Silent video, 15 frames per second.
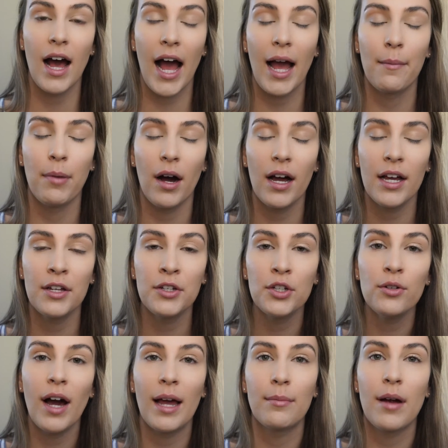I bought a
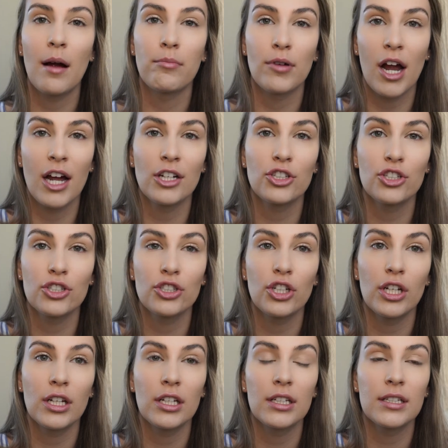new eyebrow brush
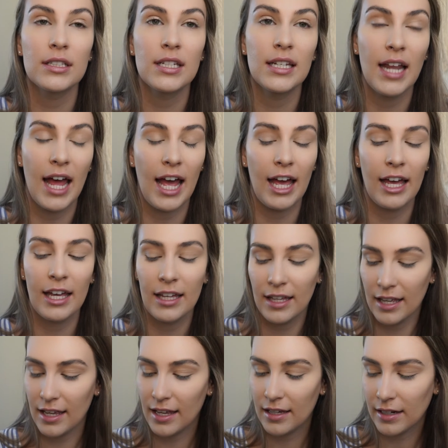
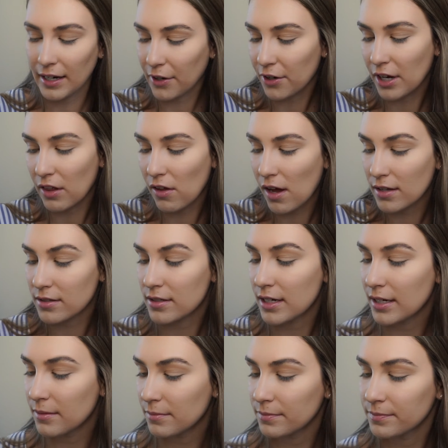today and I already lost
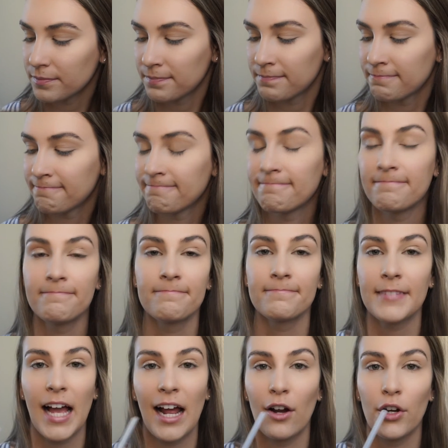it.
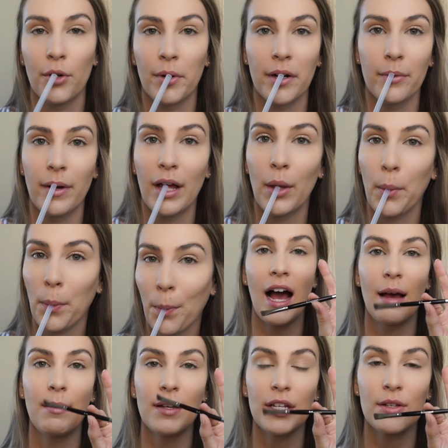I don't know where it went.
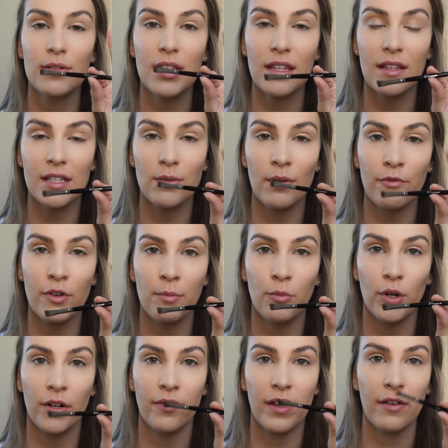I've been using this one from
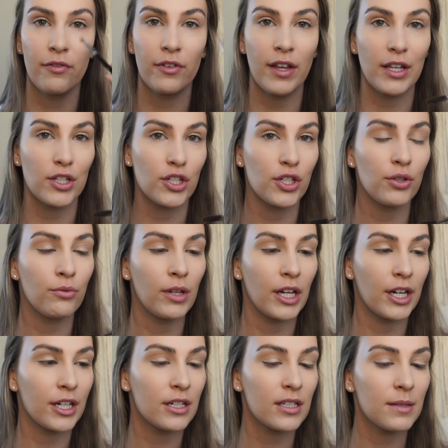Morphe for like 2
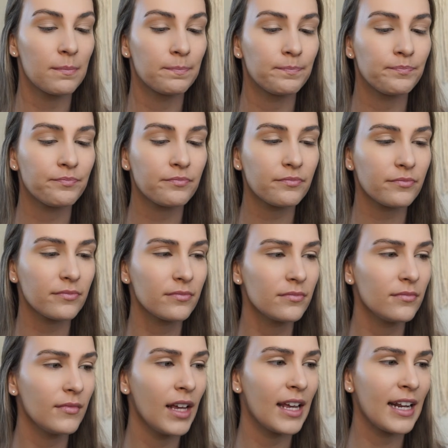years
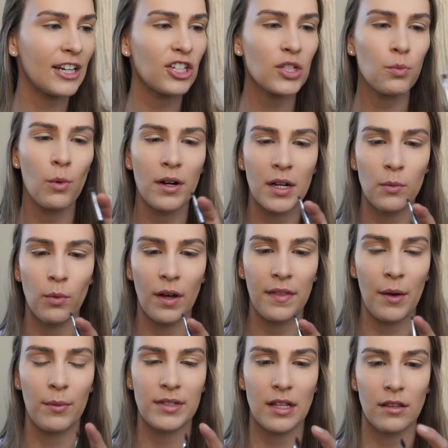and I just wanted one
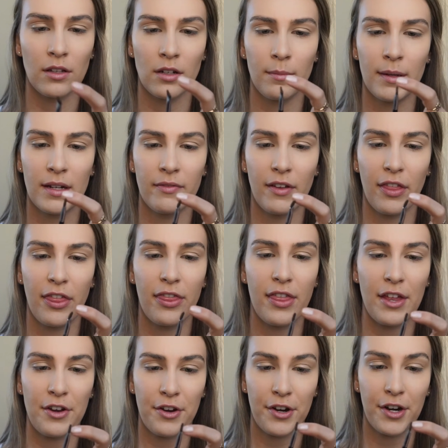that was a little bit of a
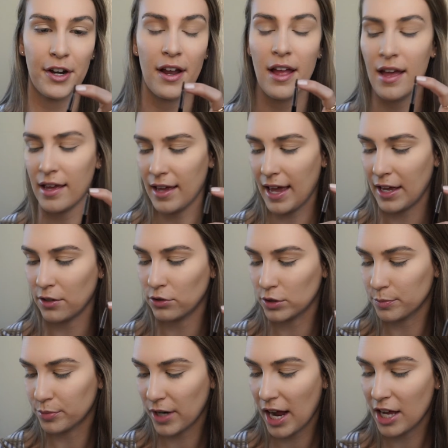thinner
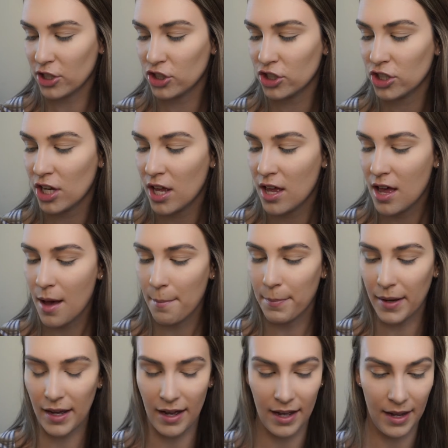angled brush,
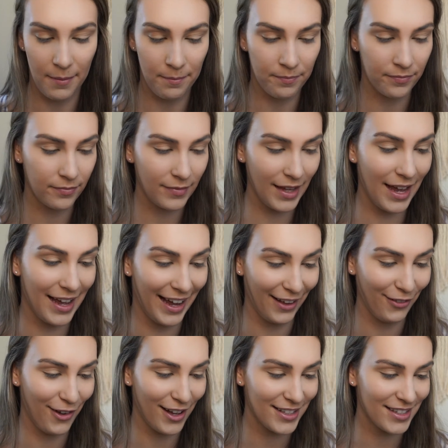but I
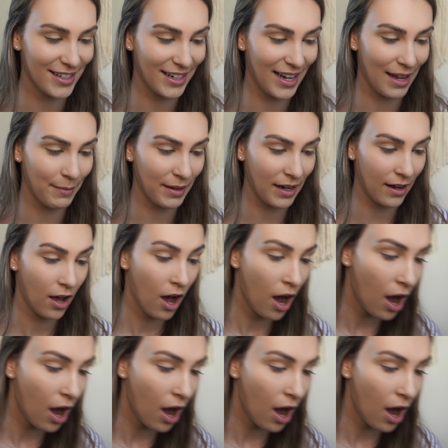lost it. I mean,